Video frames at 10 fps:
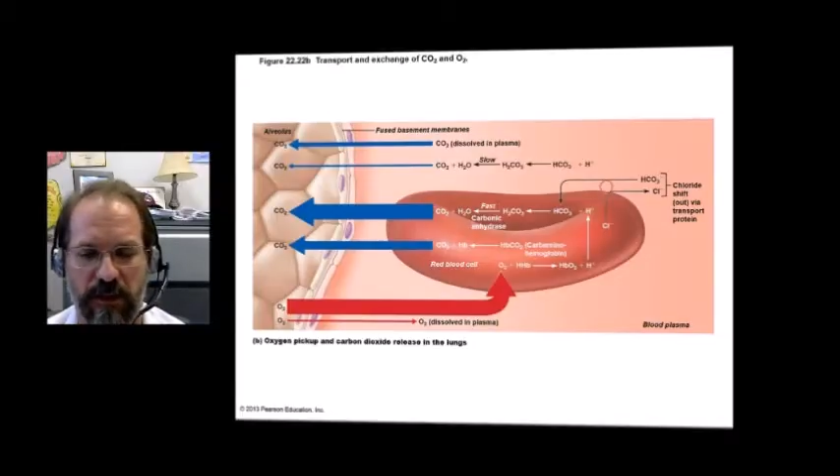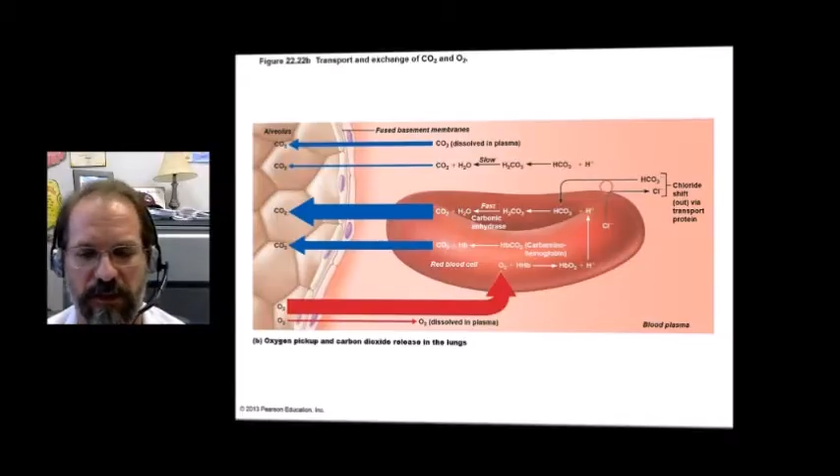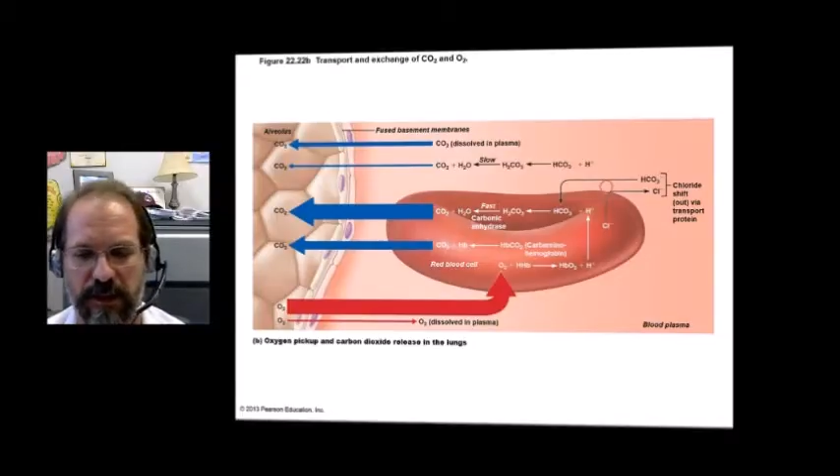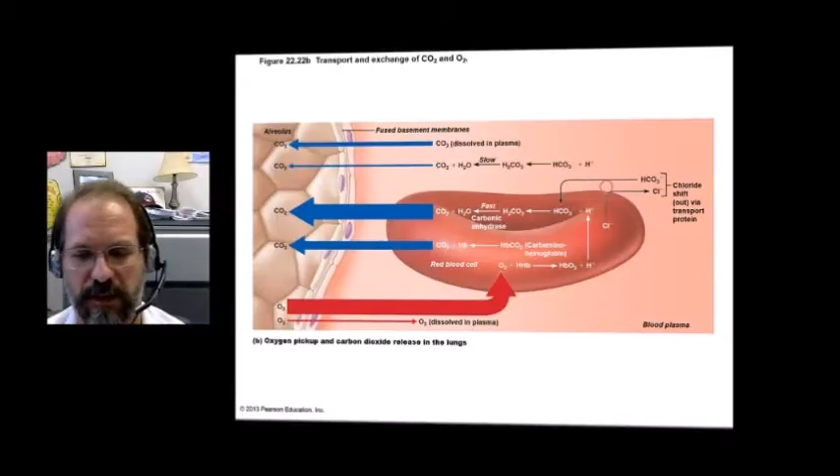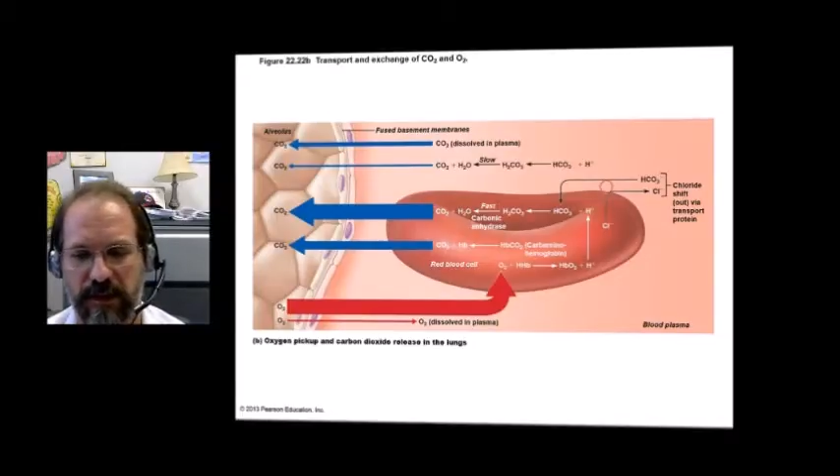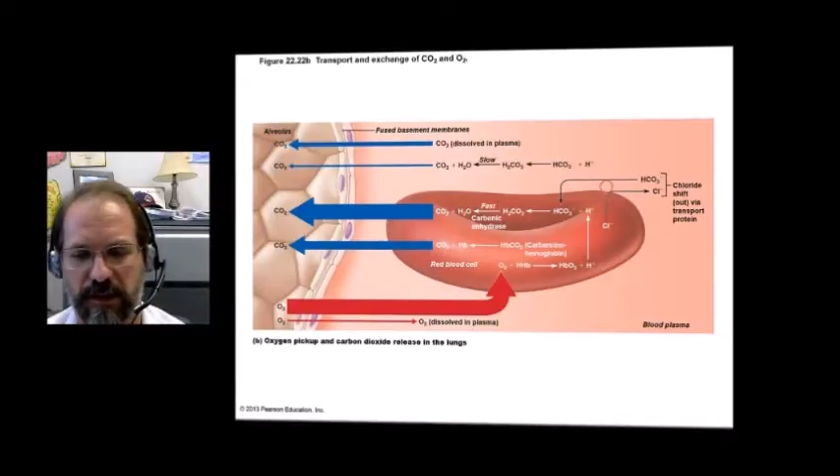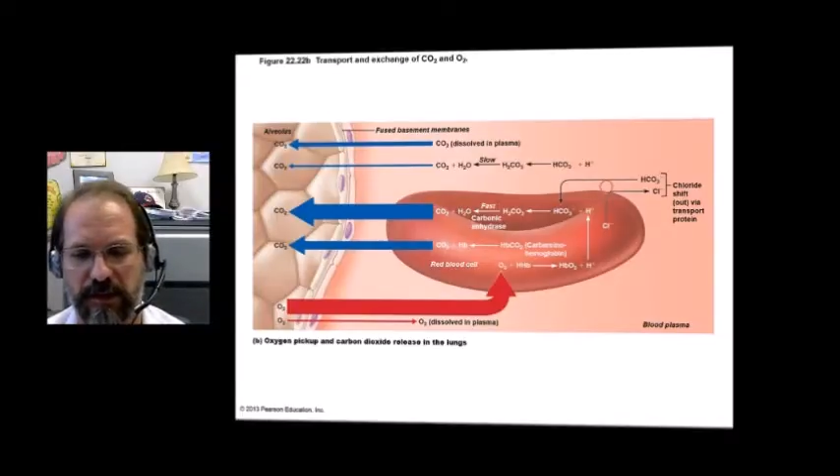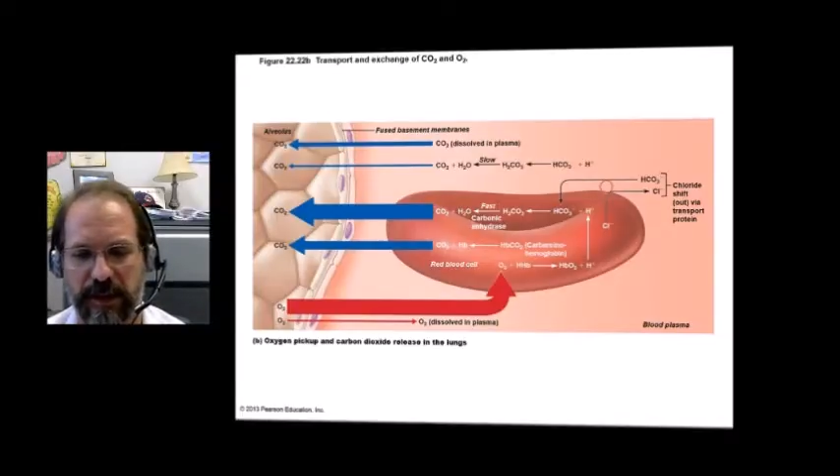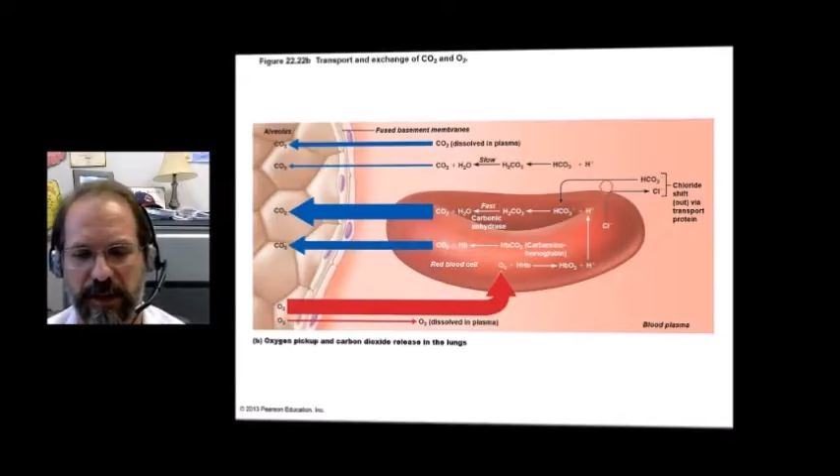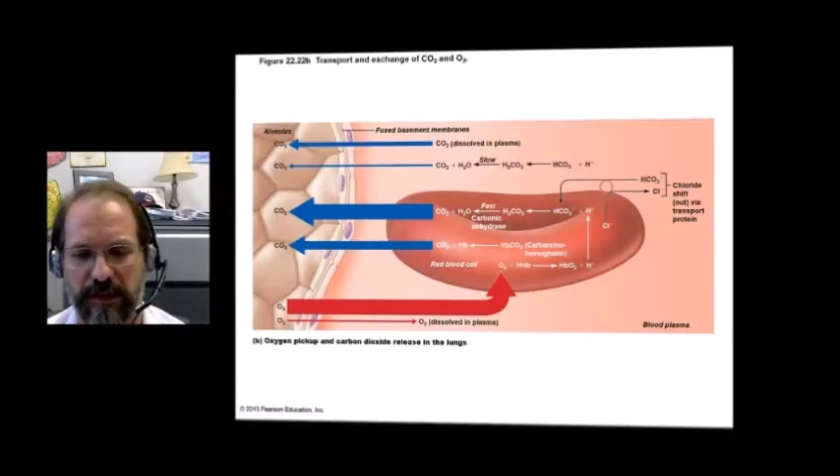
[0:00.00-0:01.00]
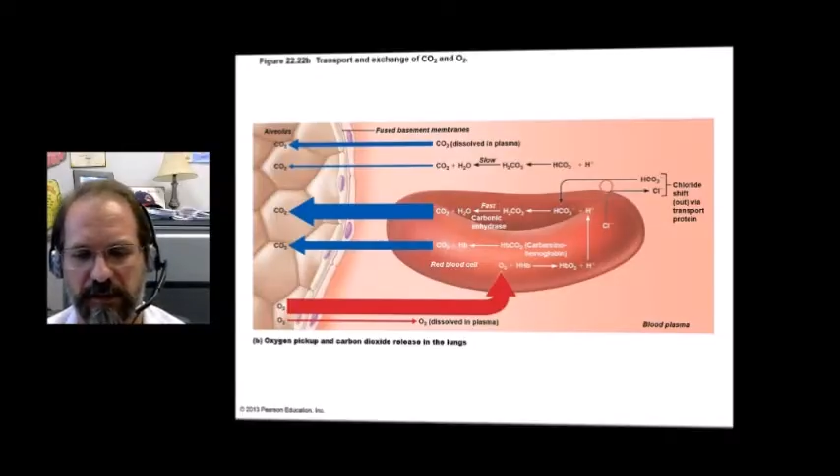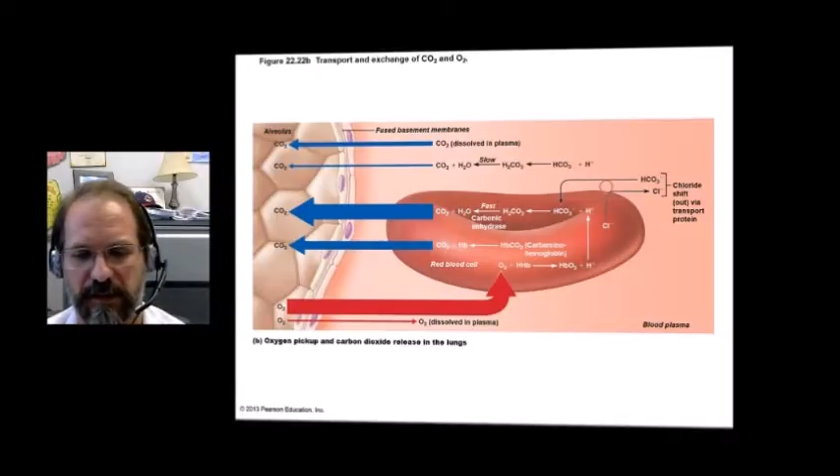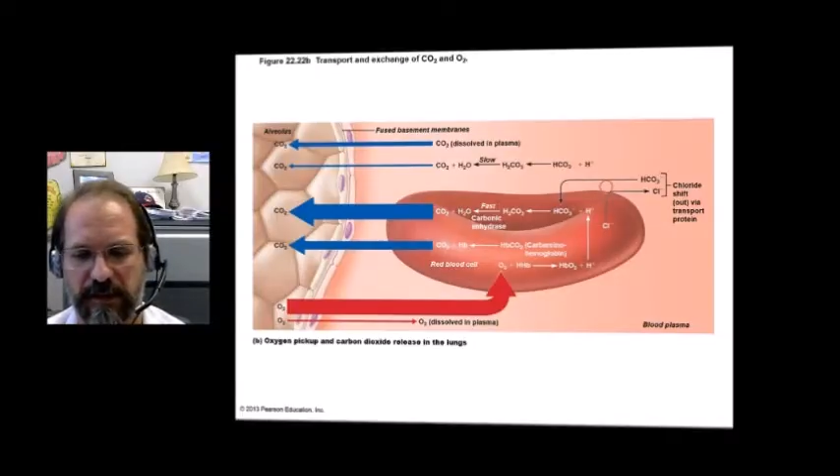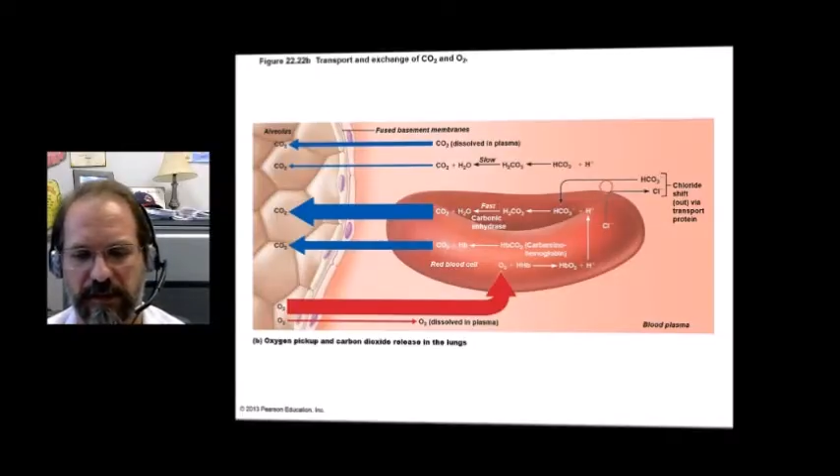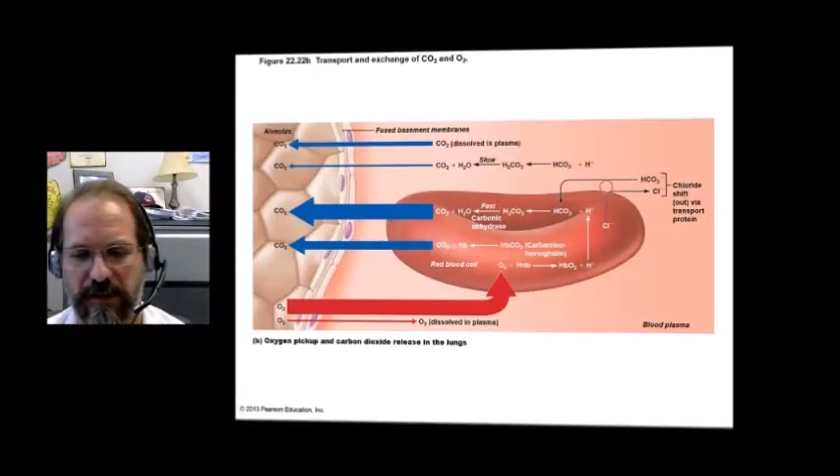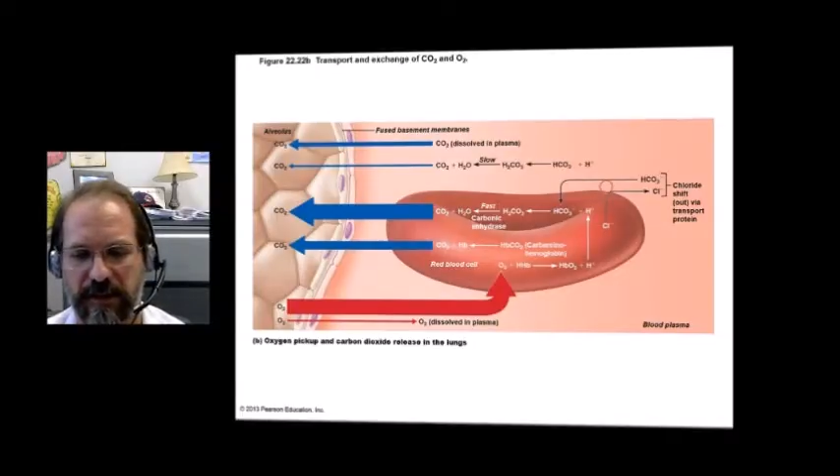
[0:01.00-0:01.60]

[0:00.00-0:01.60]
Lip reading: off in the lung spaces.